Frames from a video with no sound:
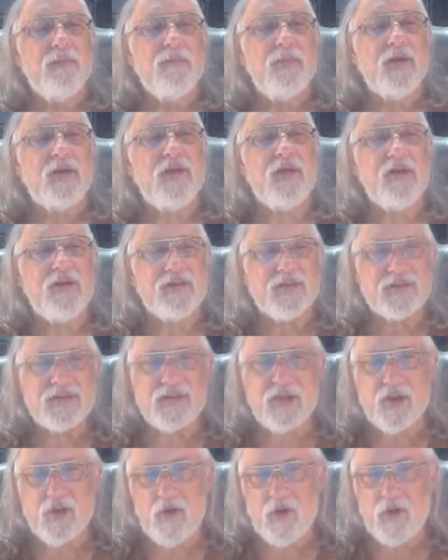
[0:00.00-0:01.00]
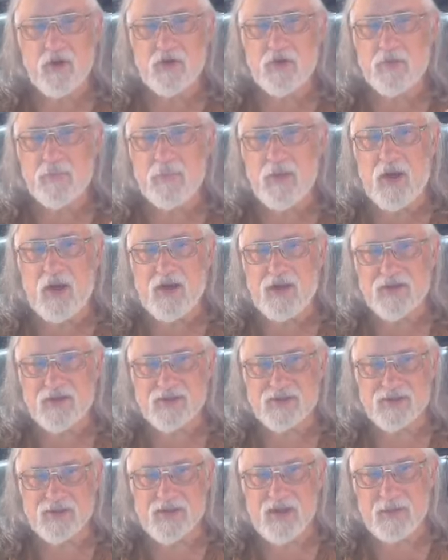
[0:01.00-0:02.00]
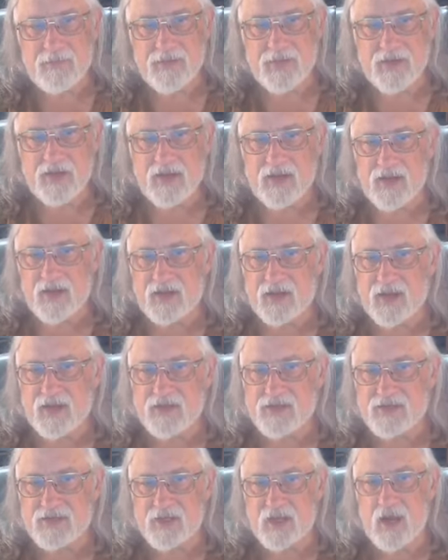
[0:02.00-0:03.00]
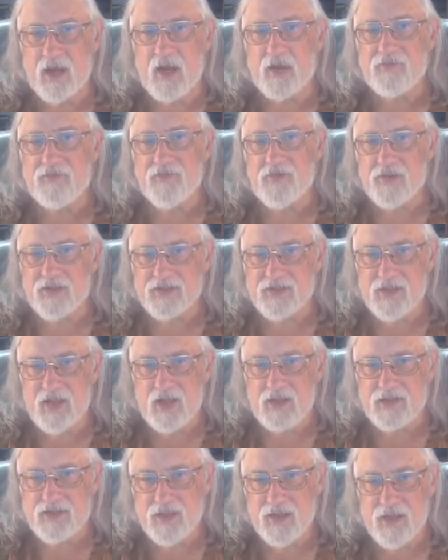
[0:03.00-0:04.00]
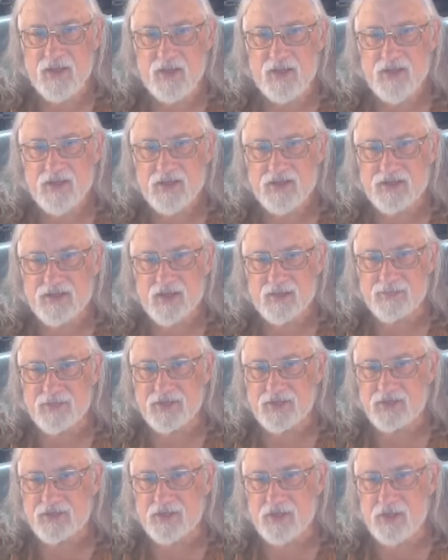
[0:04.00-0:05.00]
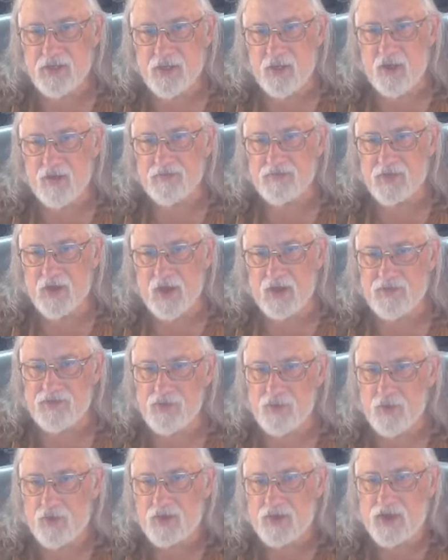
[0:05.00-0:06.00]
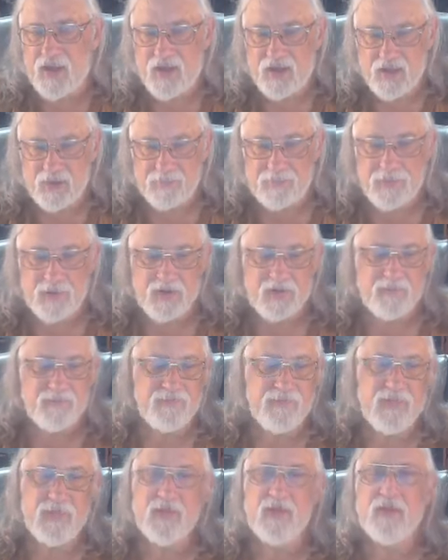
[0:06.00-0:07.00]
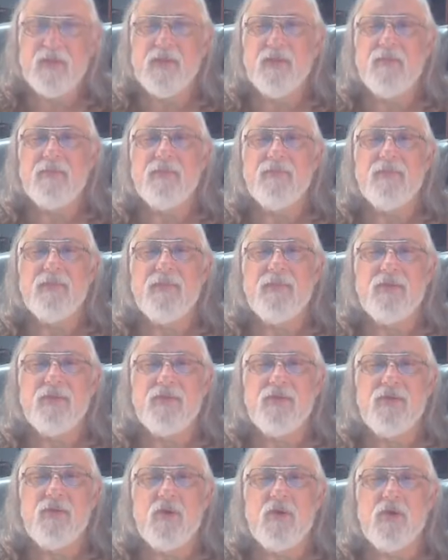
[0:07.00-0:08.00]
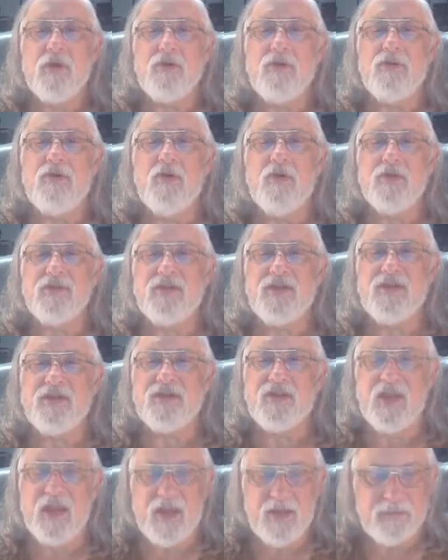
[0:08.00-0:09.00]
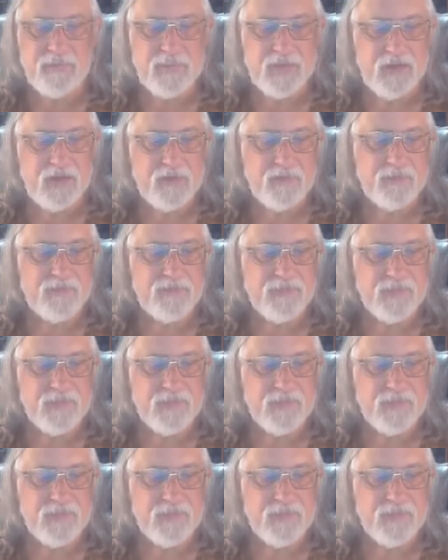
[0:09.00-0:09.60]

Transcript: Because the carnal mind is an enmity against God, for it is not subject to the law of God, nor can it be, nor, nor indeed can be.